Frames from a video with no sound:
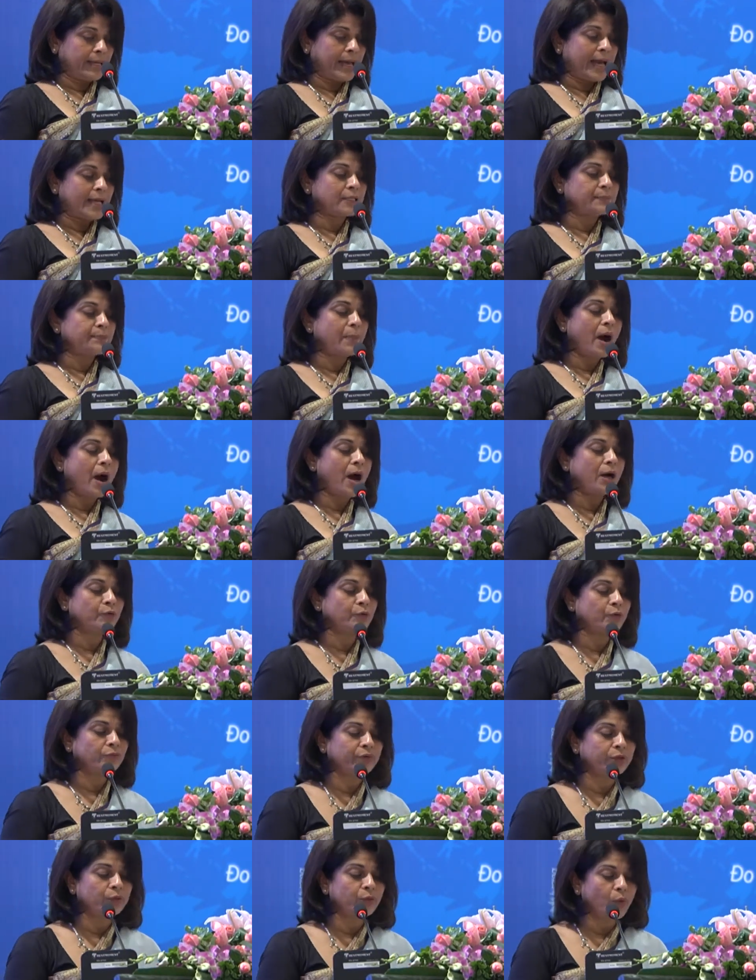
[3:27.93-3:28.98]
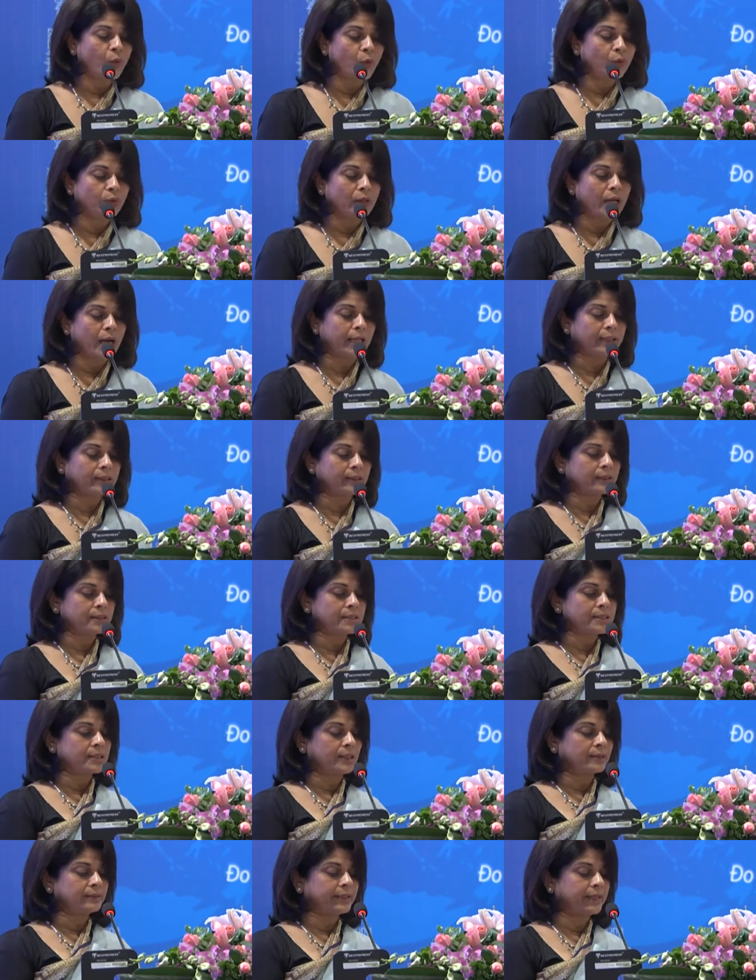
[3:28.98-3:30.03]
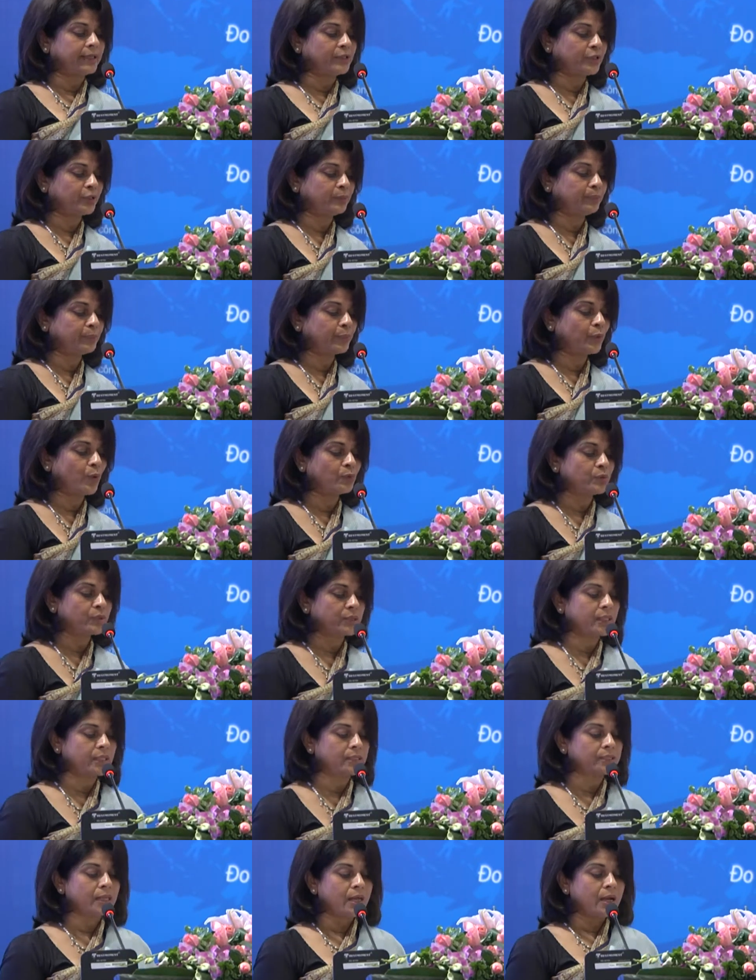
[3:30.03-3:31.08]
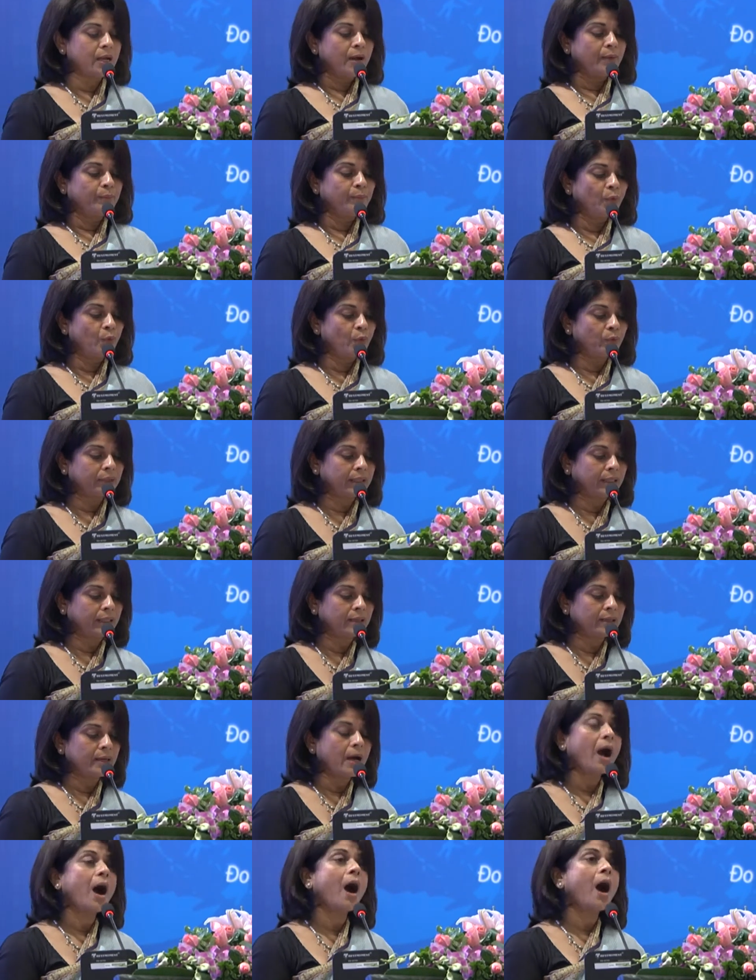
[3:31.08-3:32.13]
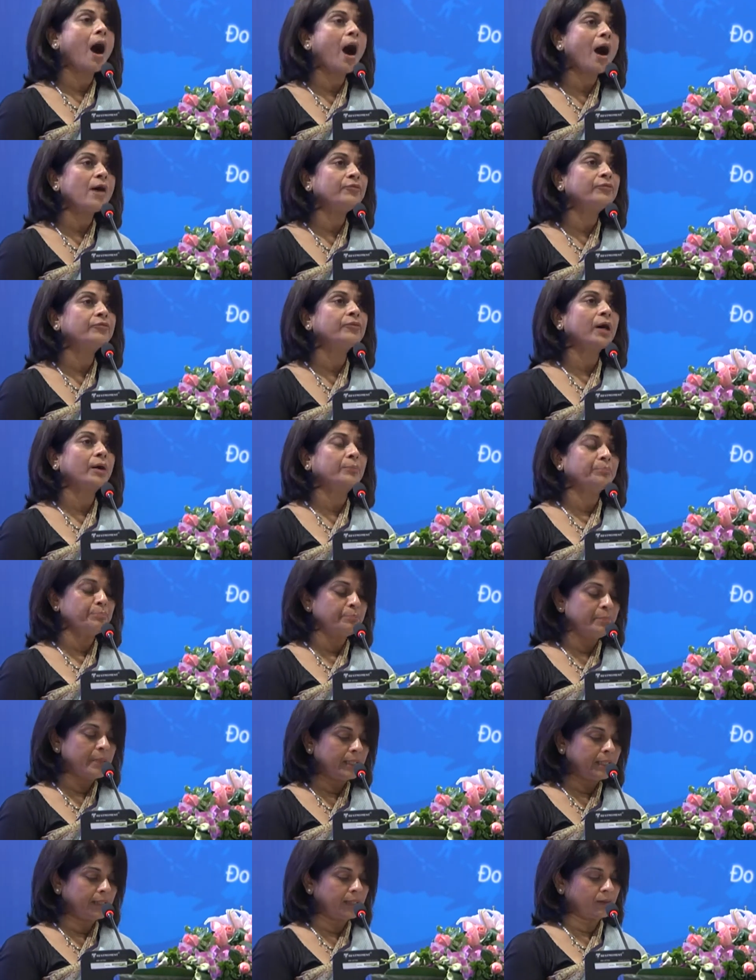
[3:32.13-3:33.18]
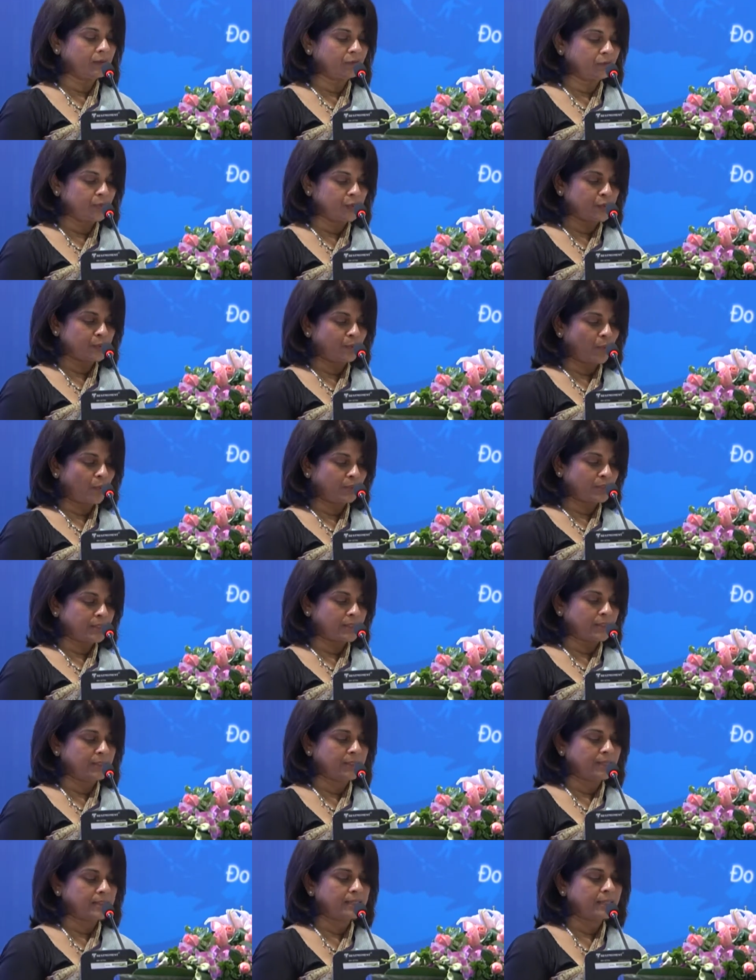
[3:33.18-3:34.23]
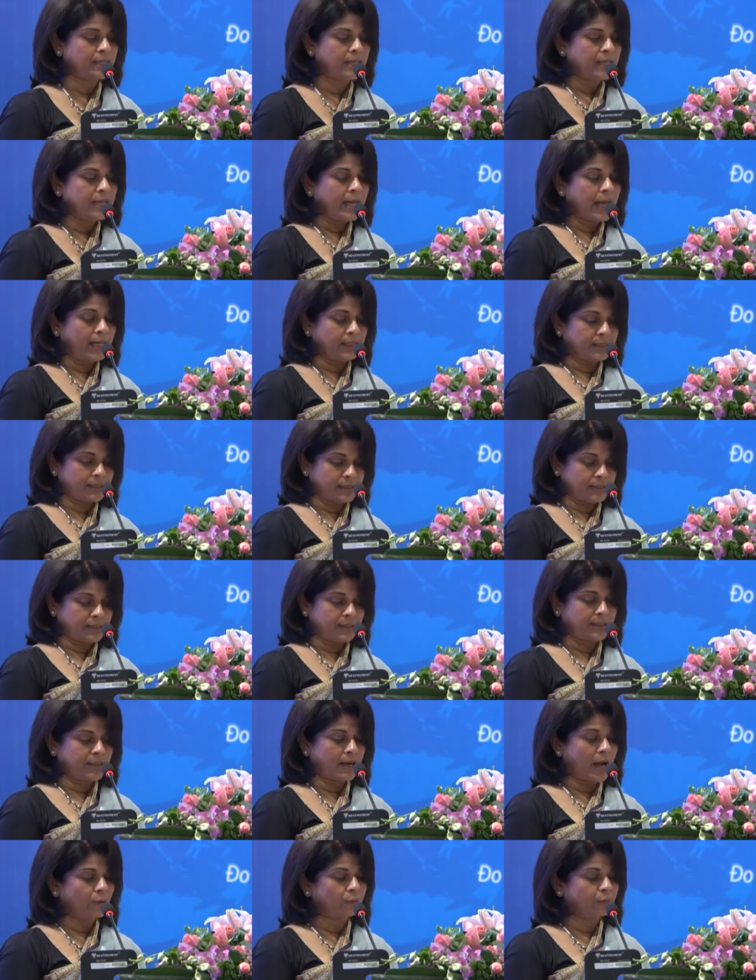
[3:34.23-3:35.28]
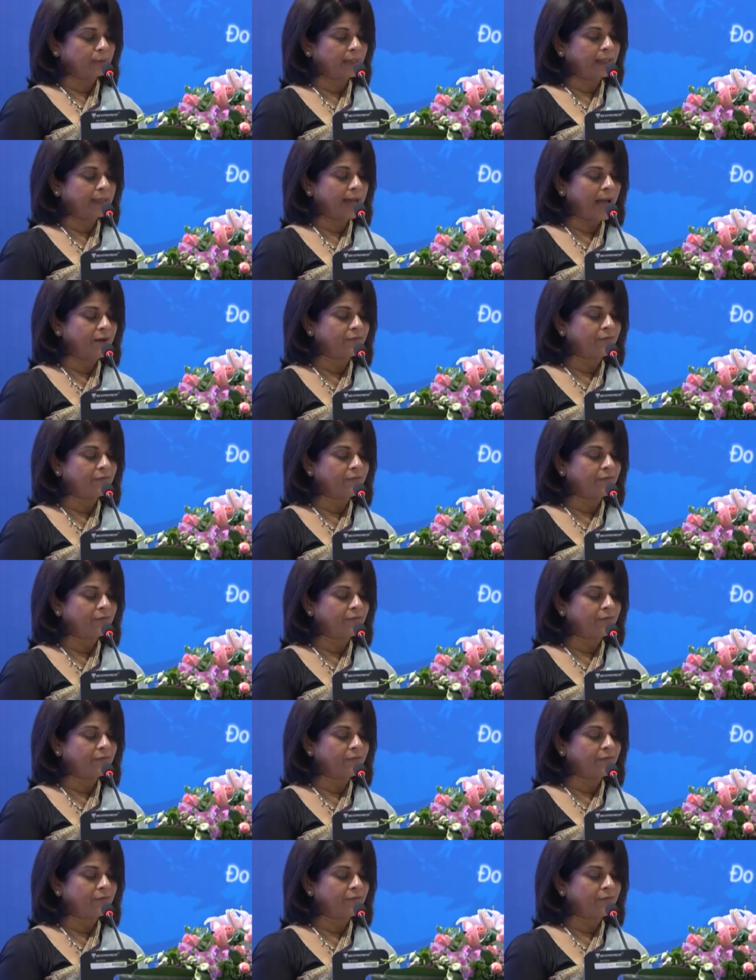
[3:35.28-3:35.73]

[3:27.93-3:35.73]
As part of an online consultation process, more than 500,000 responses, and still counting, have